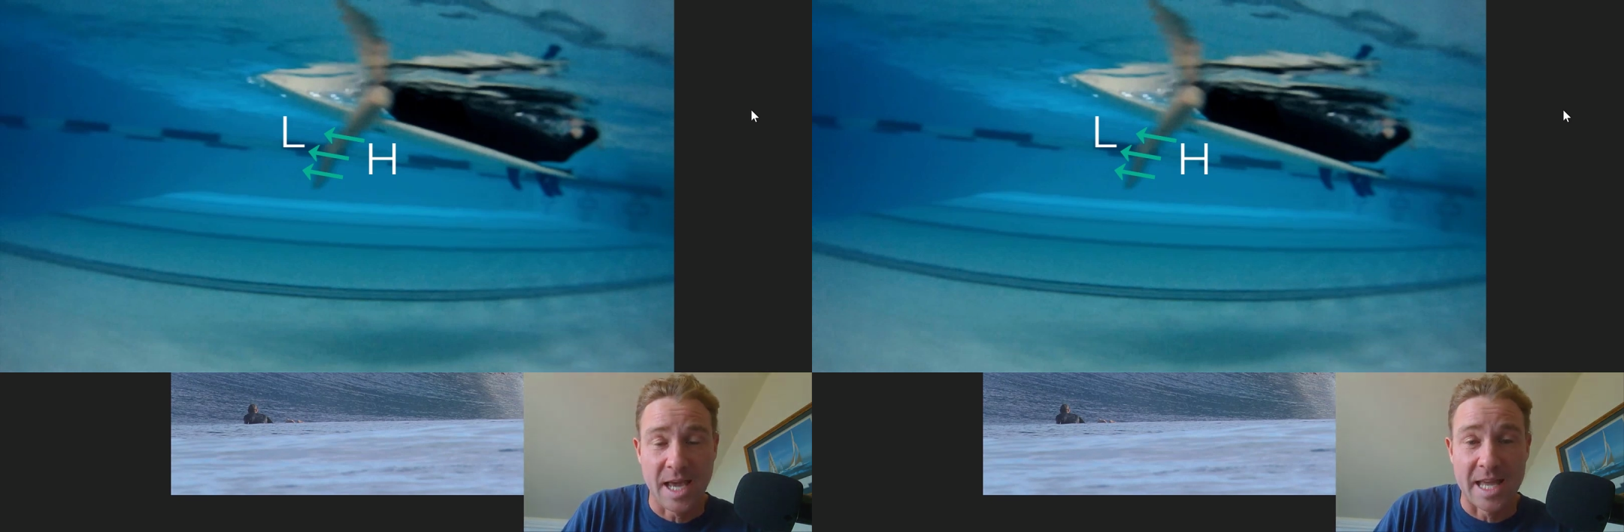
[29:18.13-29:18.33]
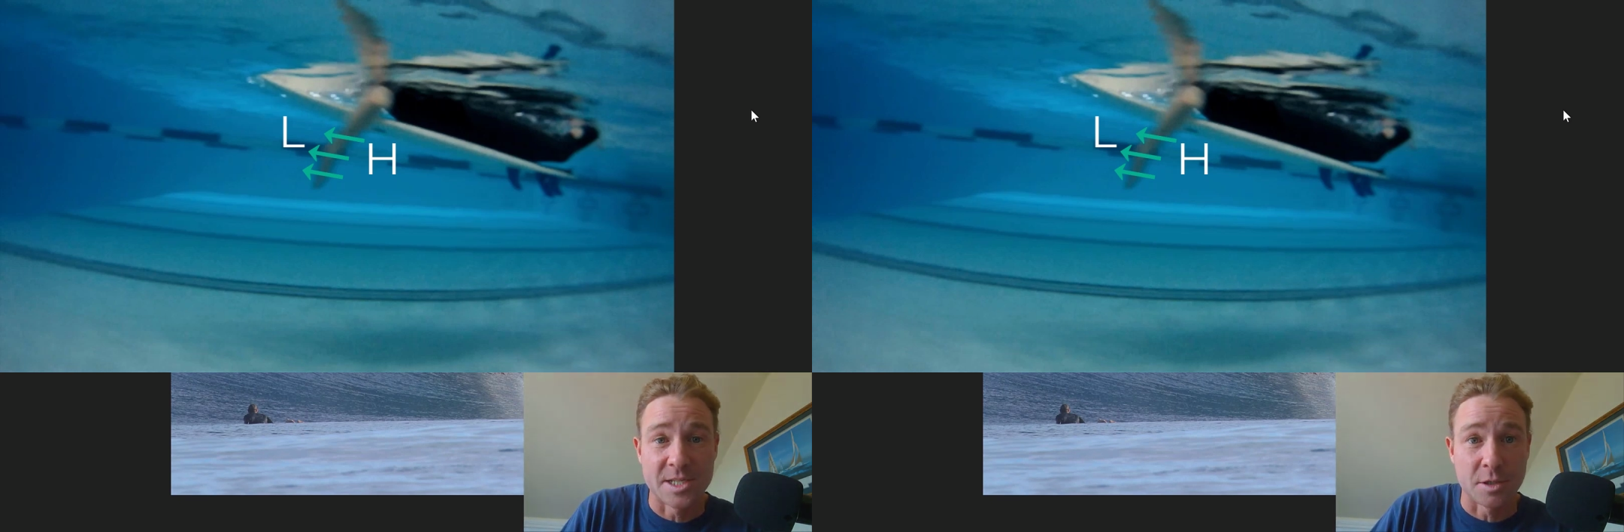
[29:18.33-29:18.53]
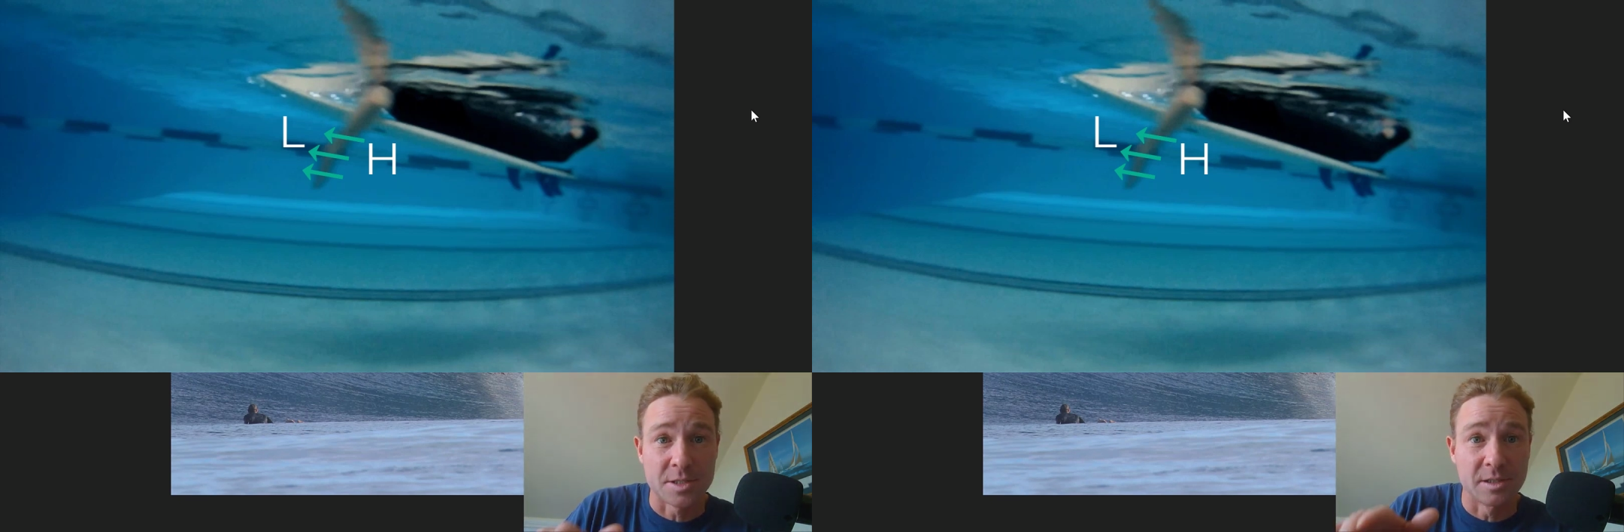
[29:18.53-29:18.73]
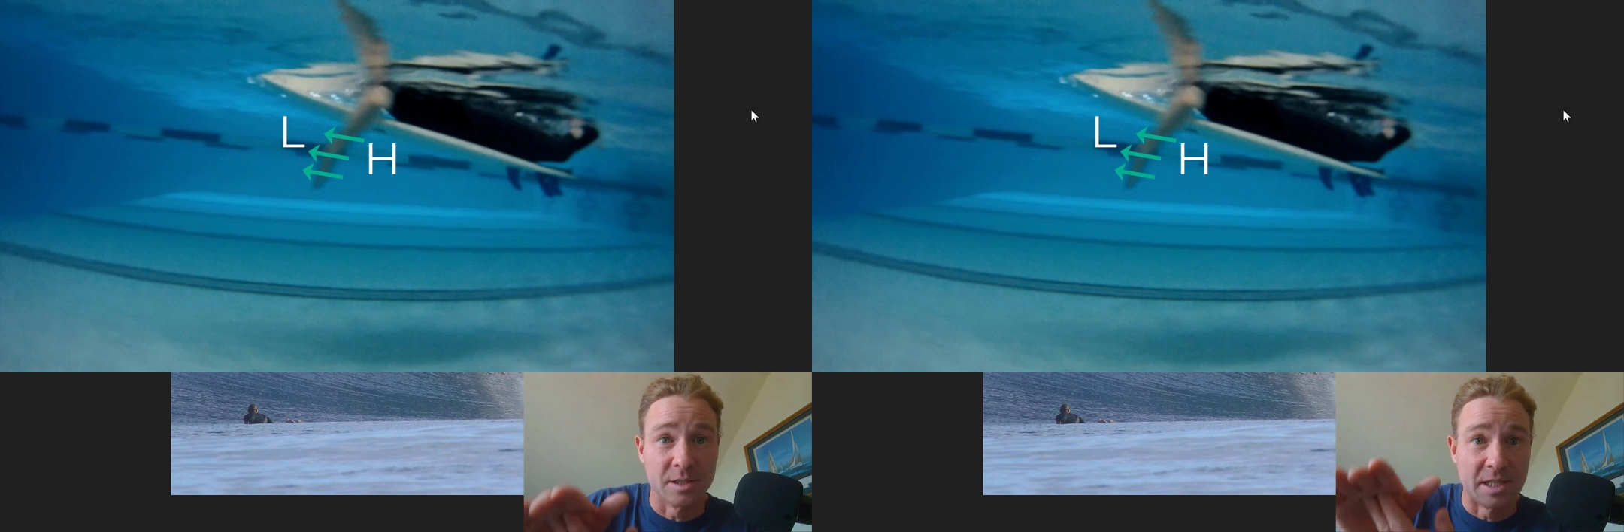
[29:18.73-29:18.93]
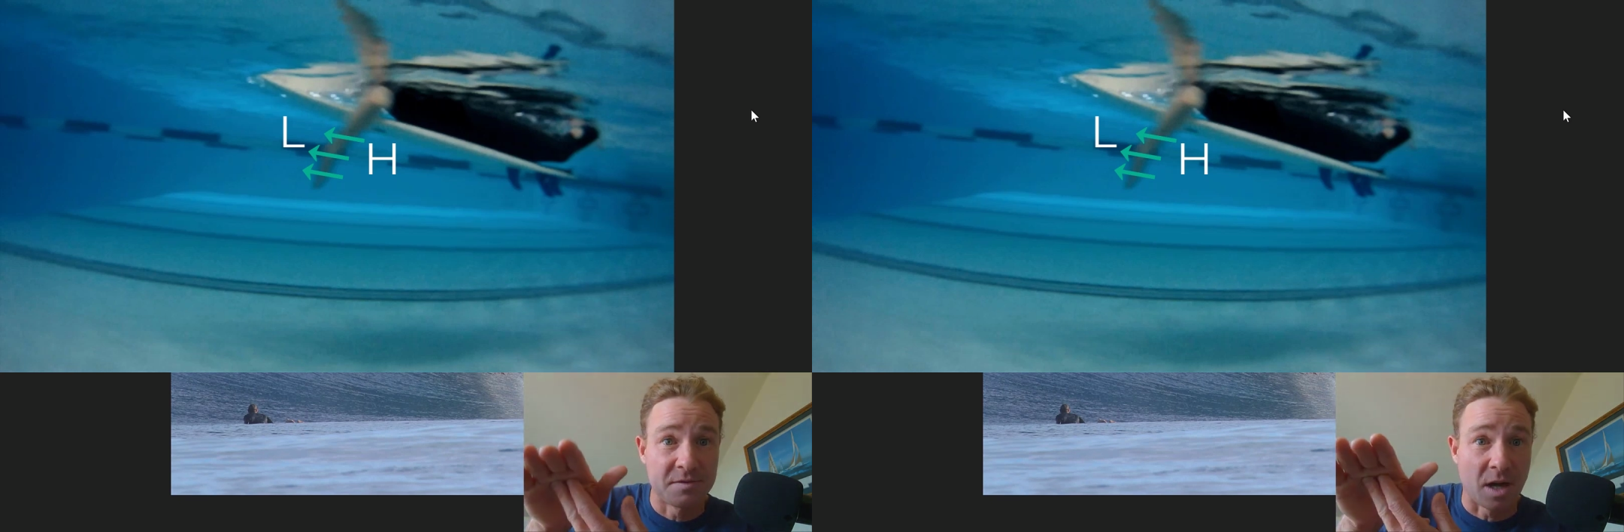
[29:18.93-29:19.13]
and it starts to
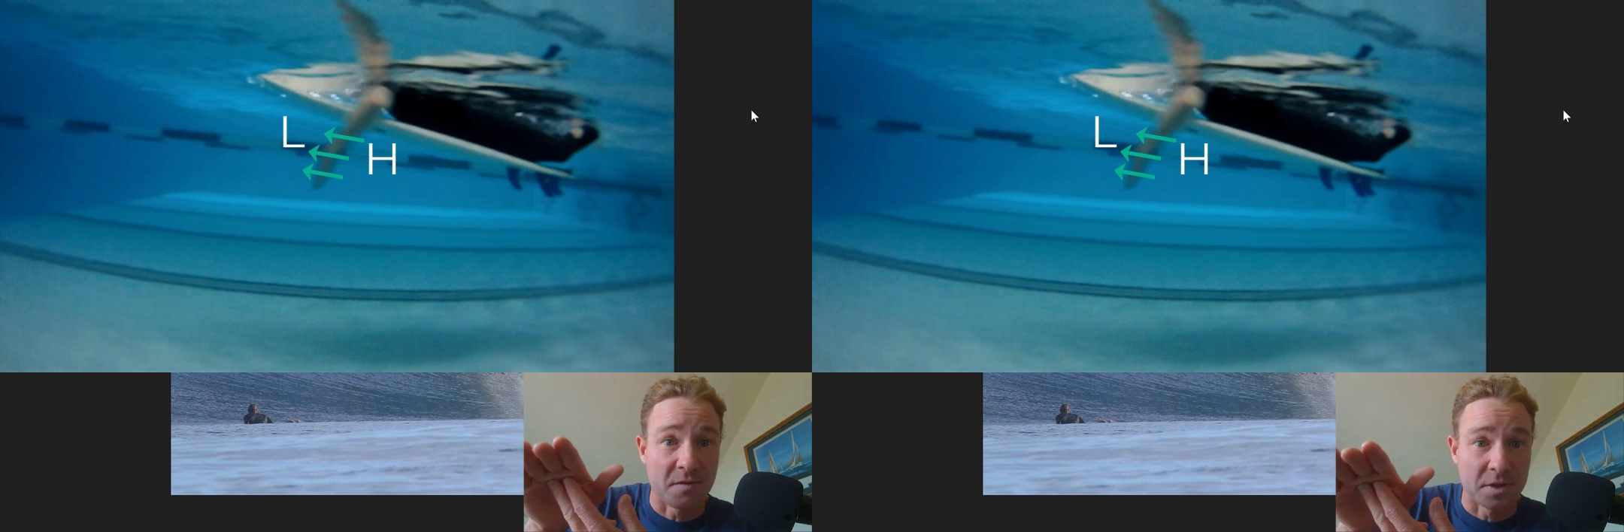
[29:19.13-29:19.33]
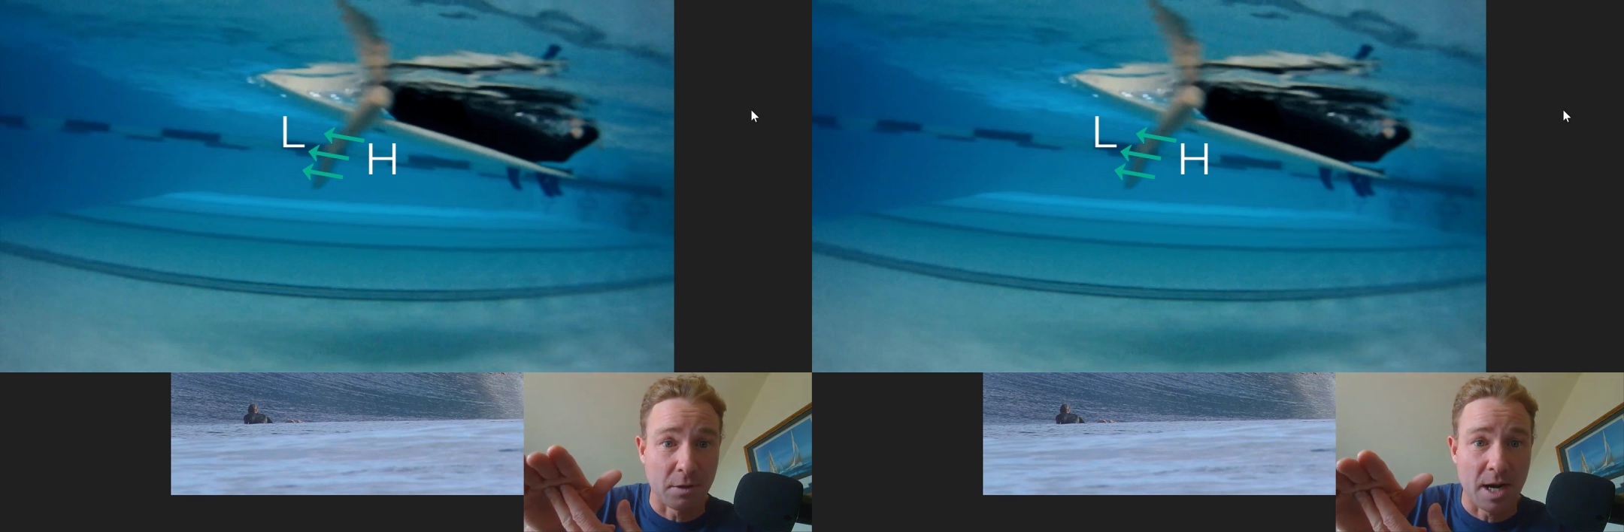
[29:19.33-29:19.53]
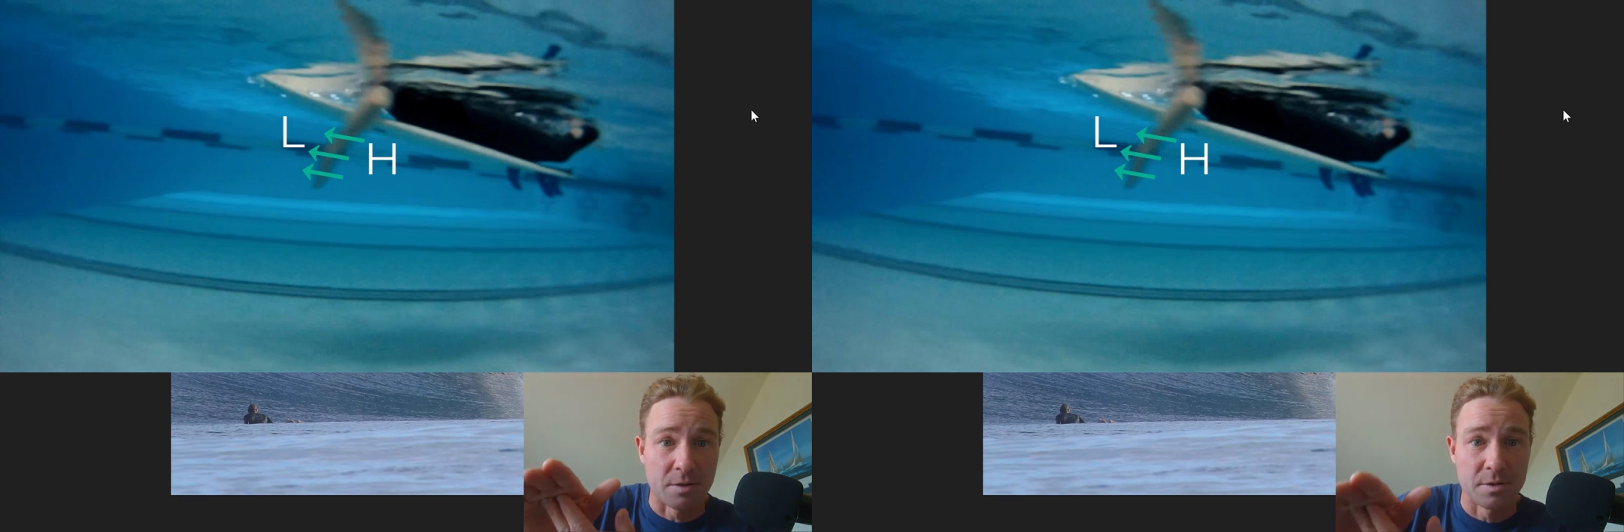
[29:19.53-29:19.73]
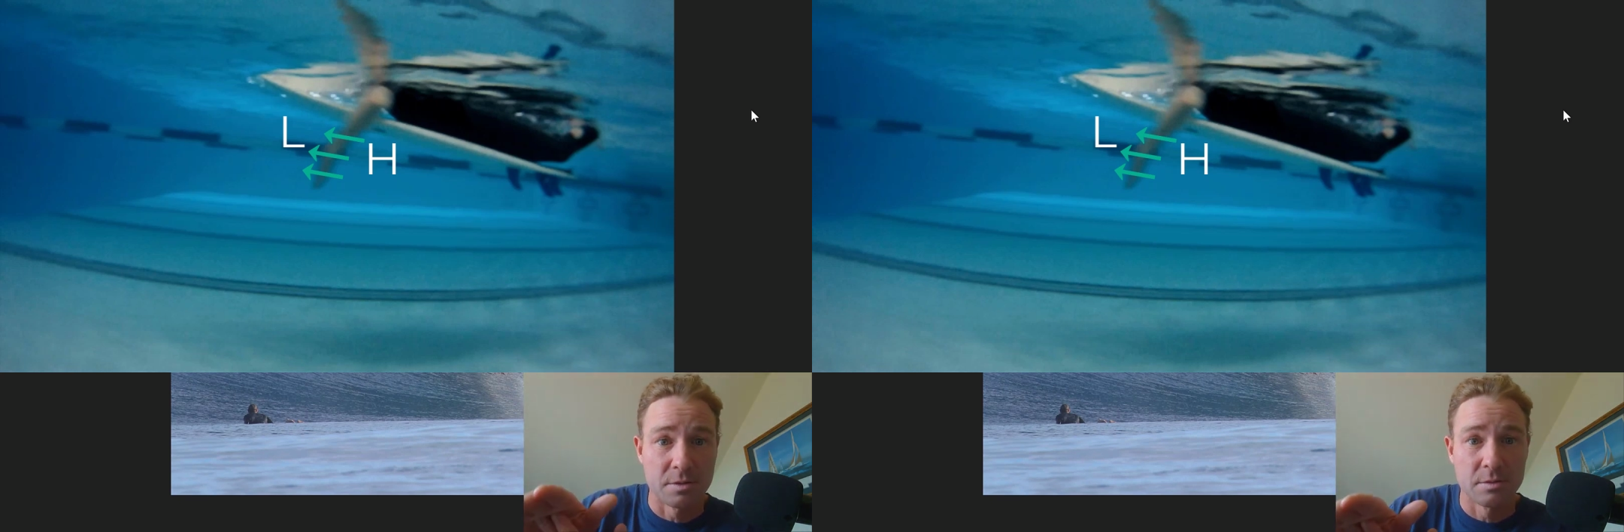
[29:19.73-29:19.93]
lift off the ground.